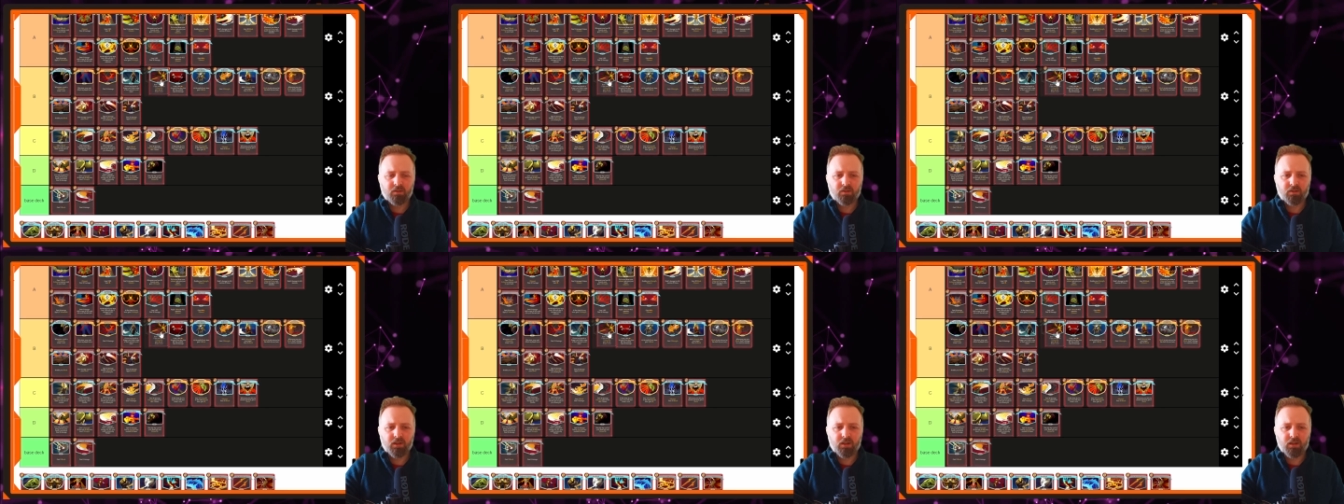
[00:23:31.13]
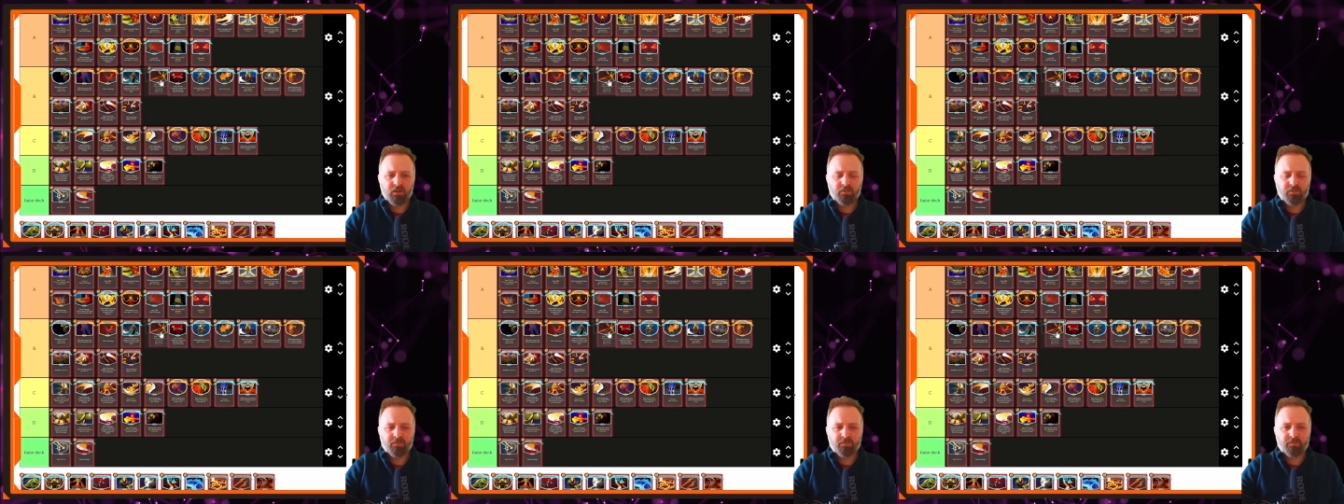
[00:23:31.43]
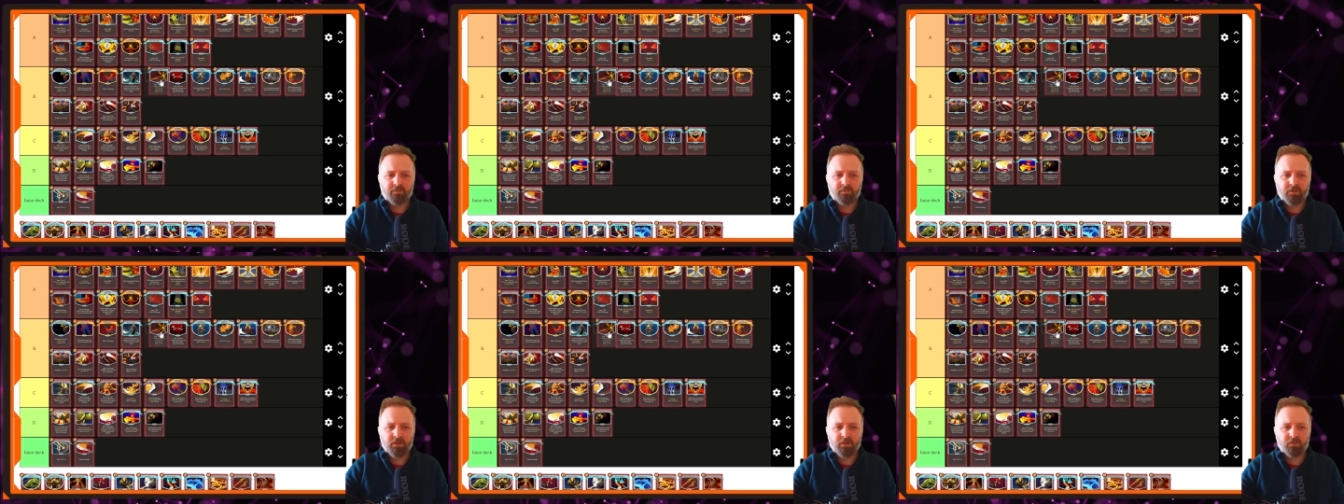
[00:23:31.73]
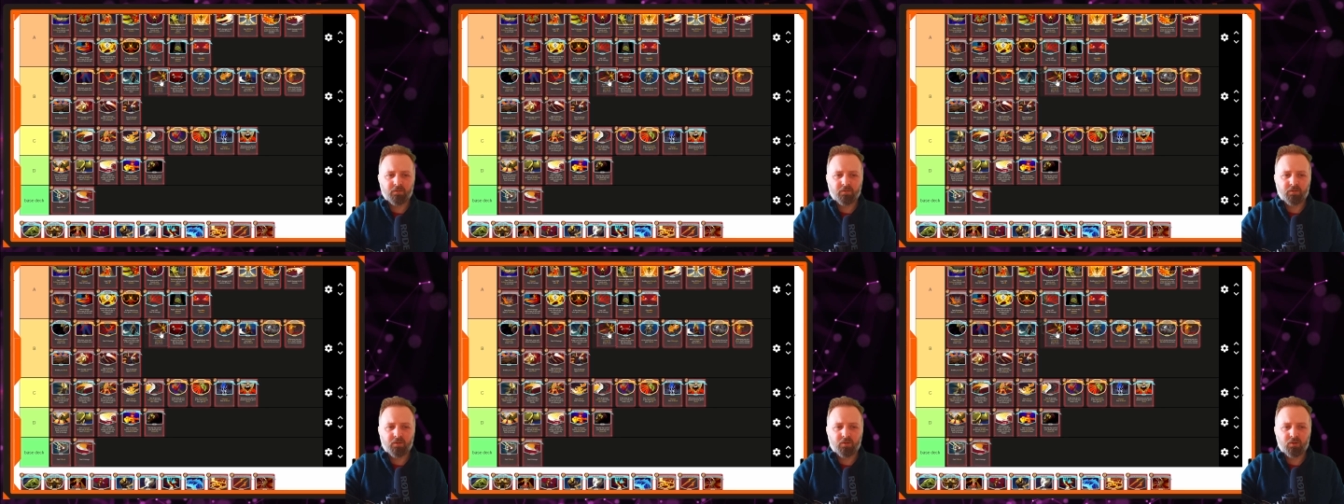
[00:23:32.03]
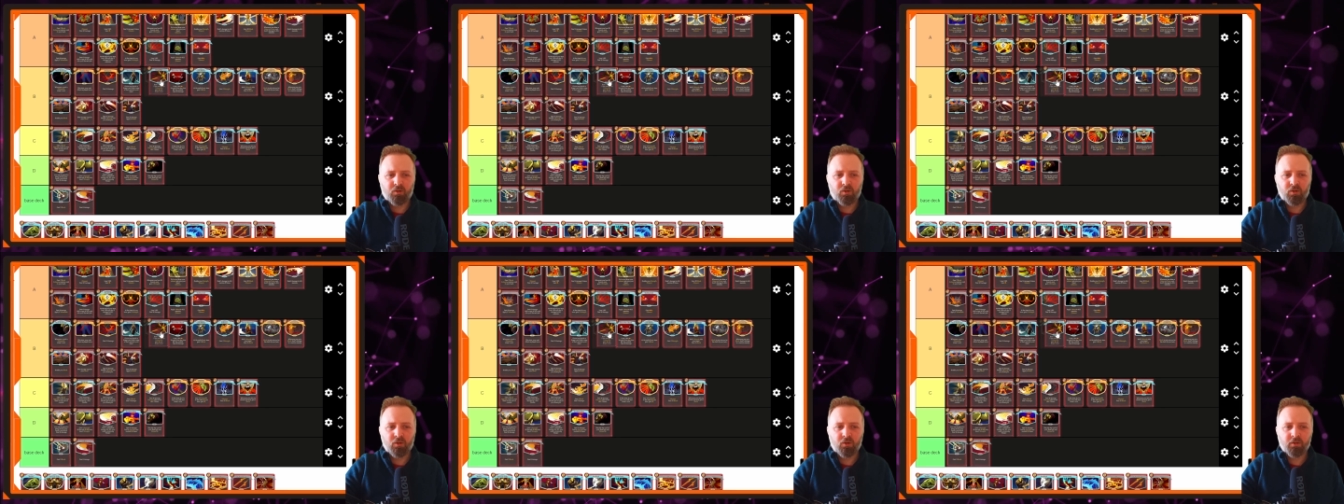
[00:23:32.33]
If you've
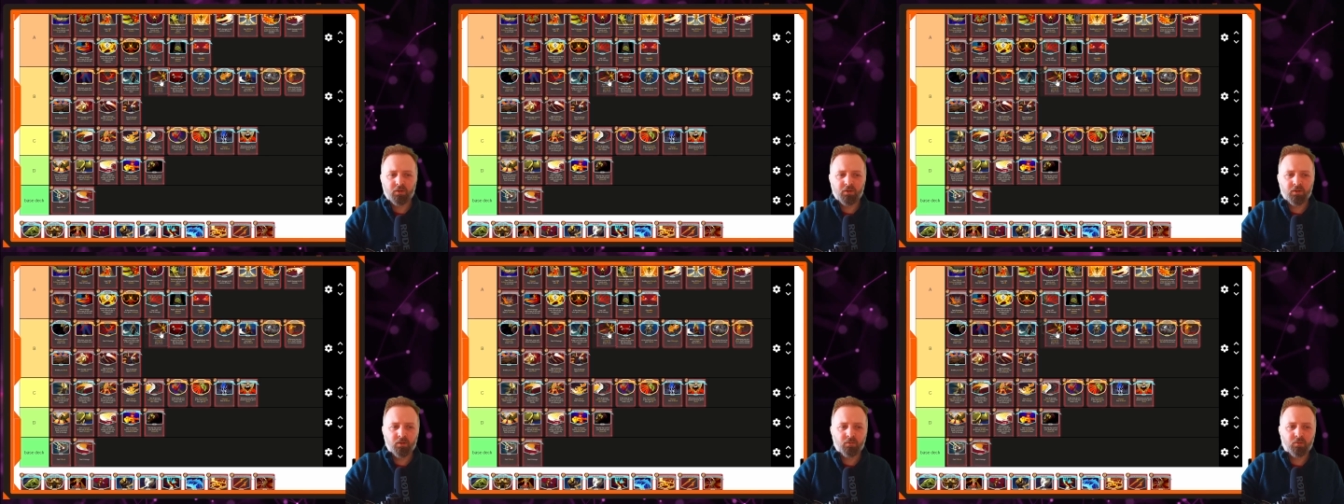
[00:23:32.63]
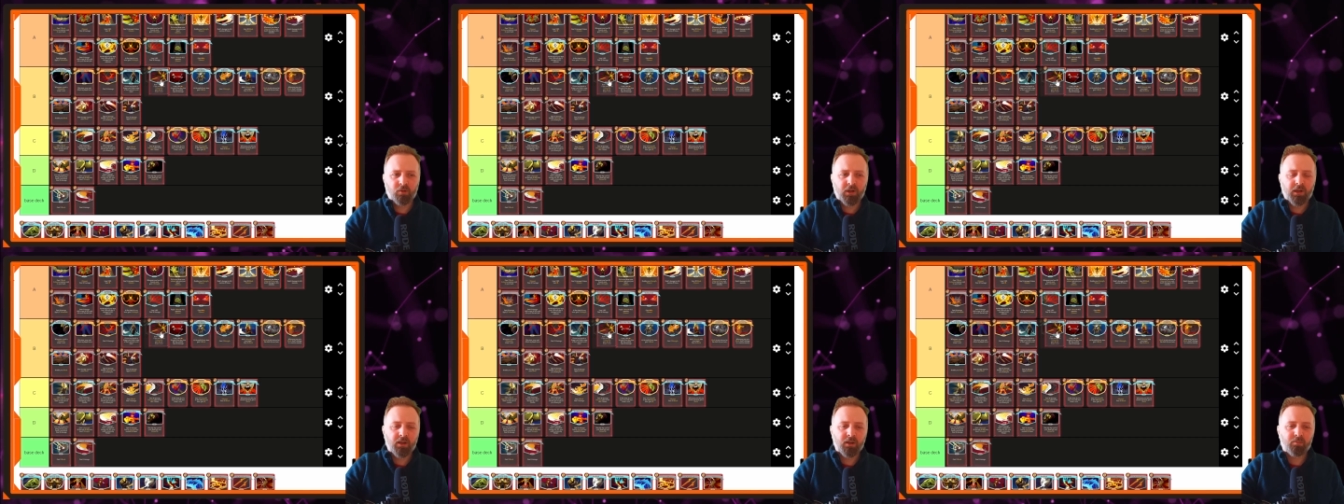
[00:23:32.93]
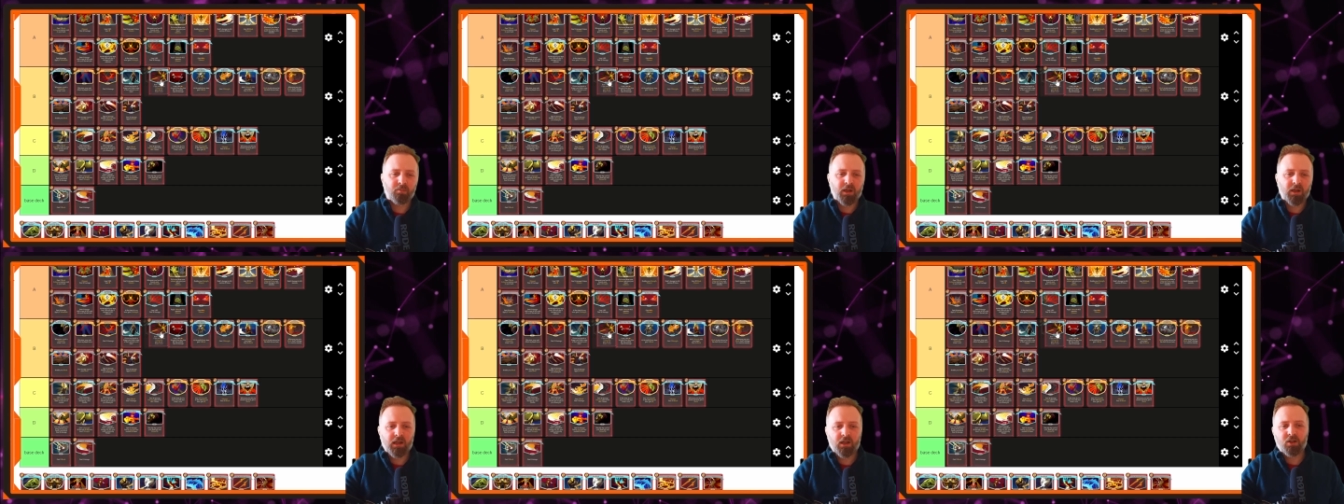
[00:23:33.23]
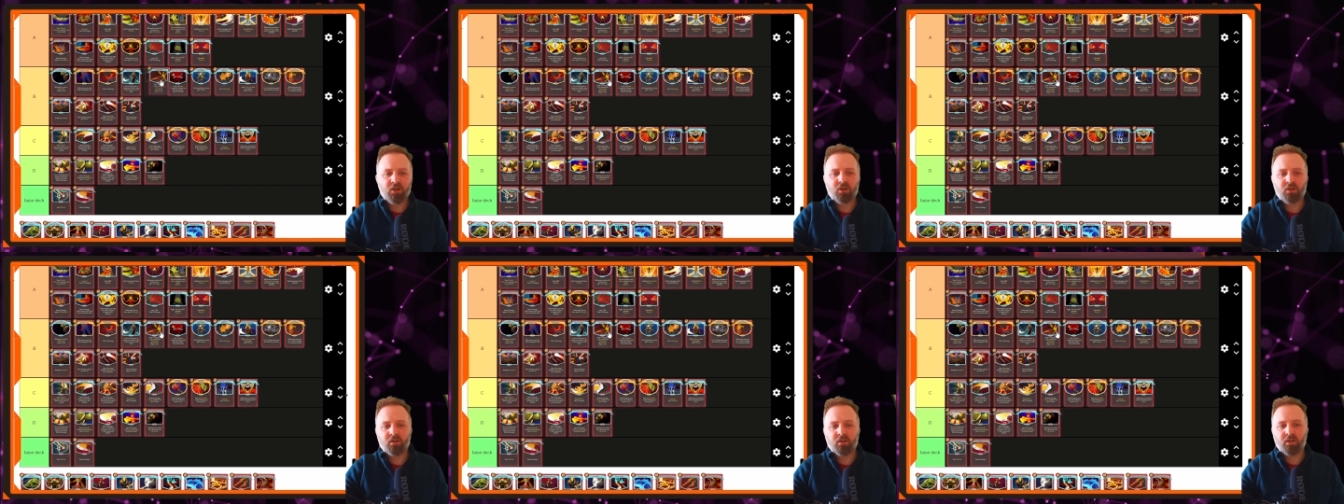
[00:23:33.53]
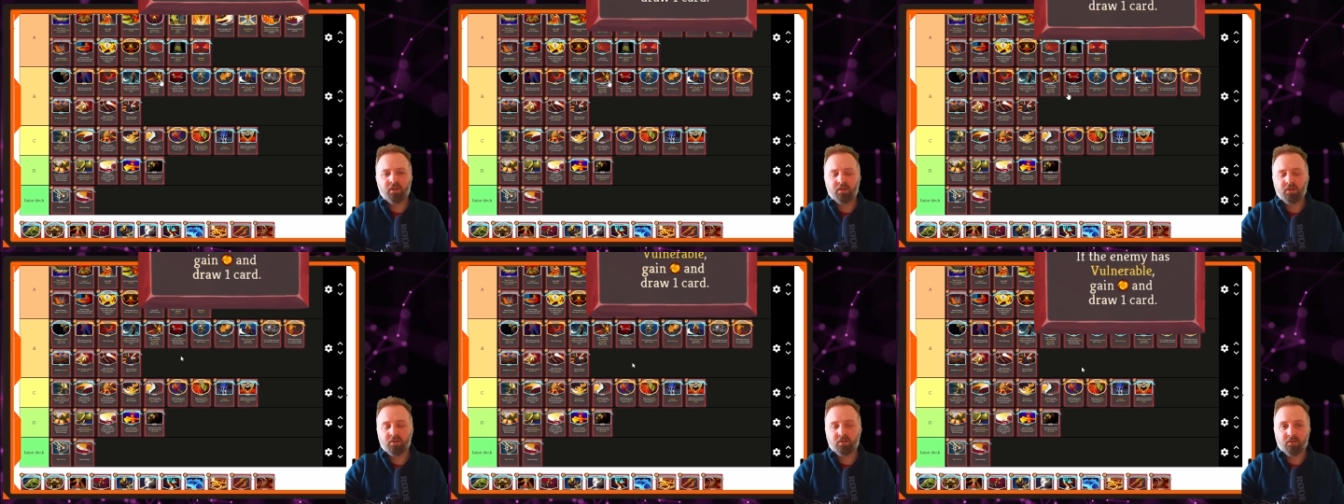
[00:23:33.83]
got an upgraded bash,
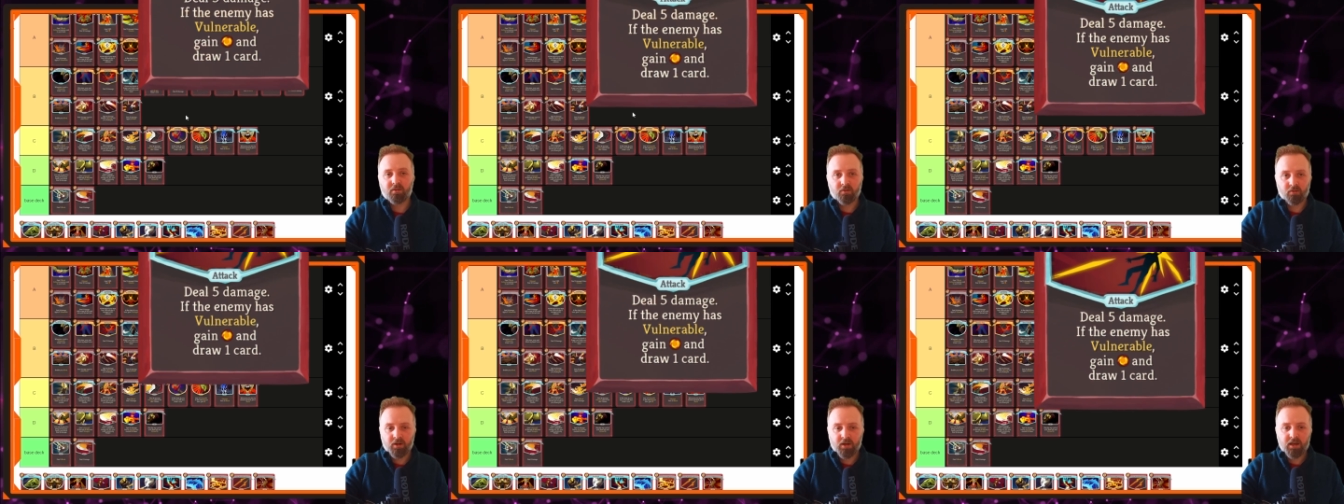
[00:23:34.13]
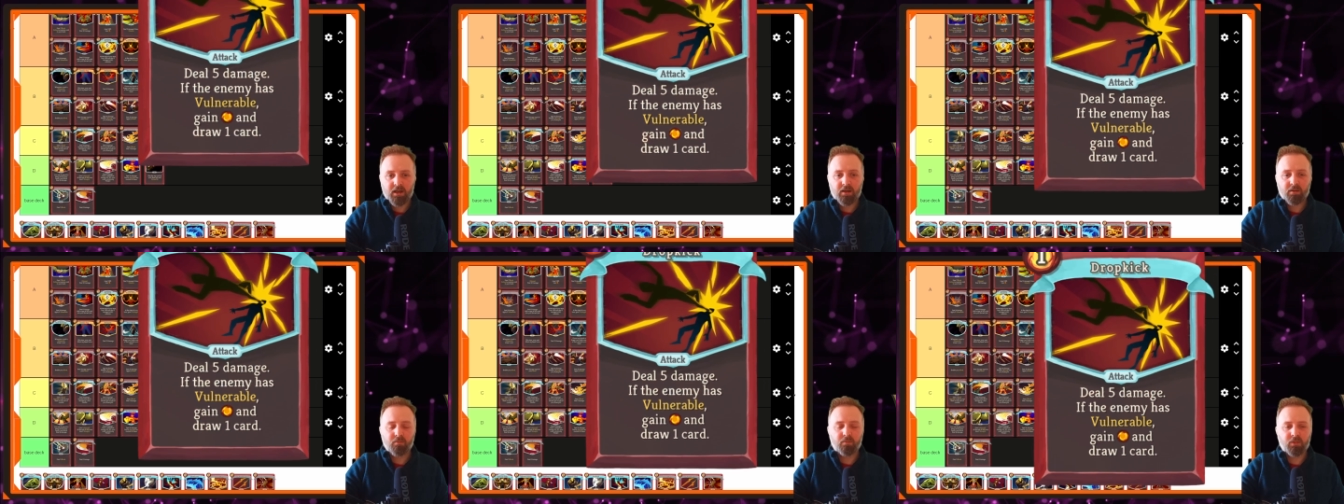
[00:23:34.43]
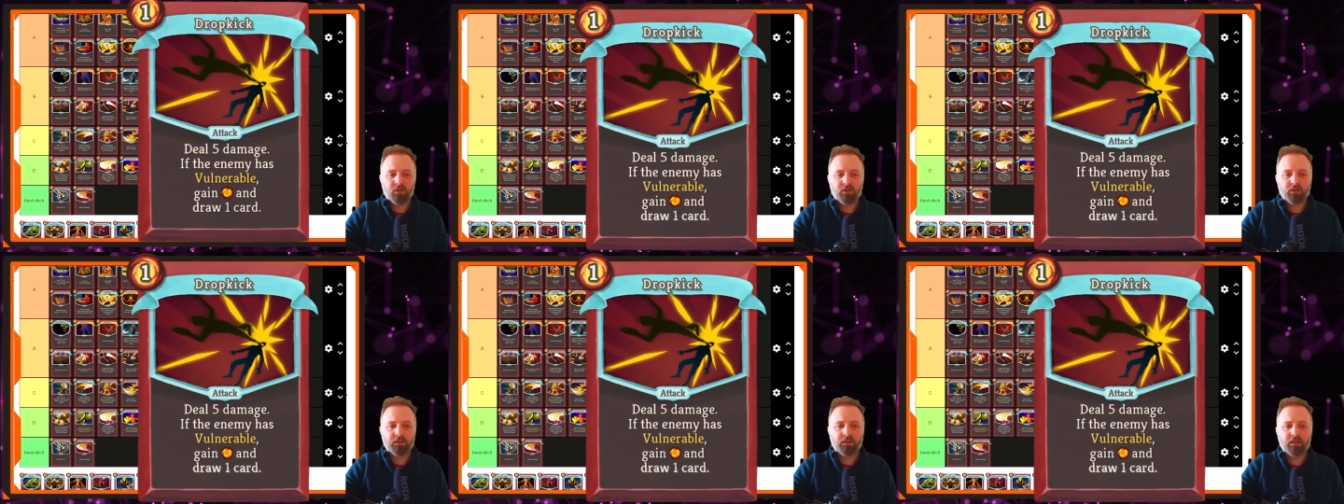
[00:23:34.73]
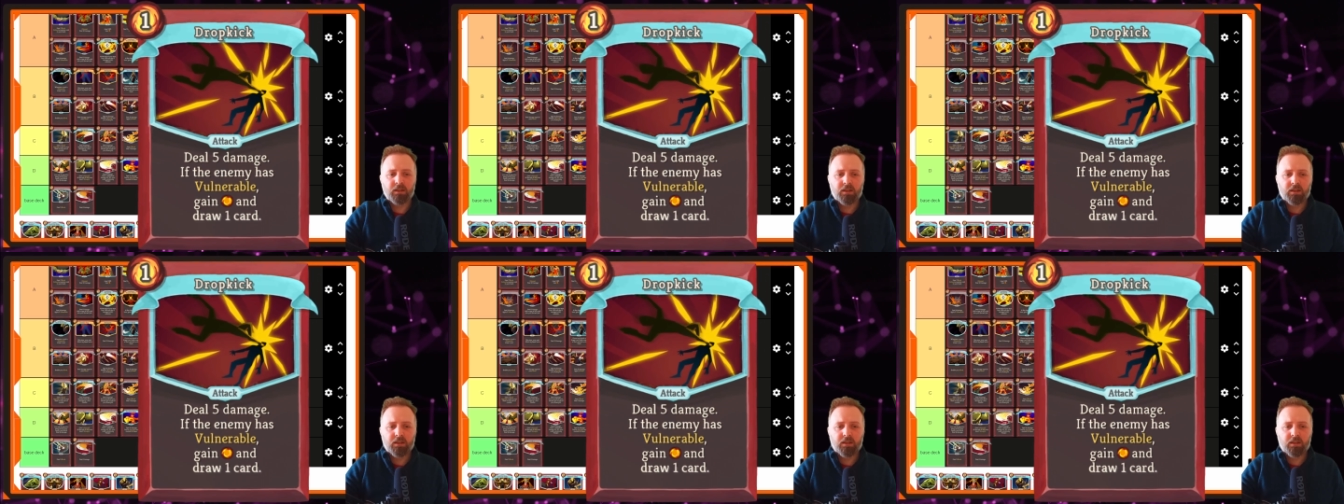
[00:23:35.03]
then it's great, but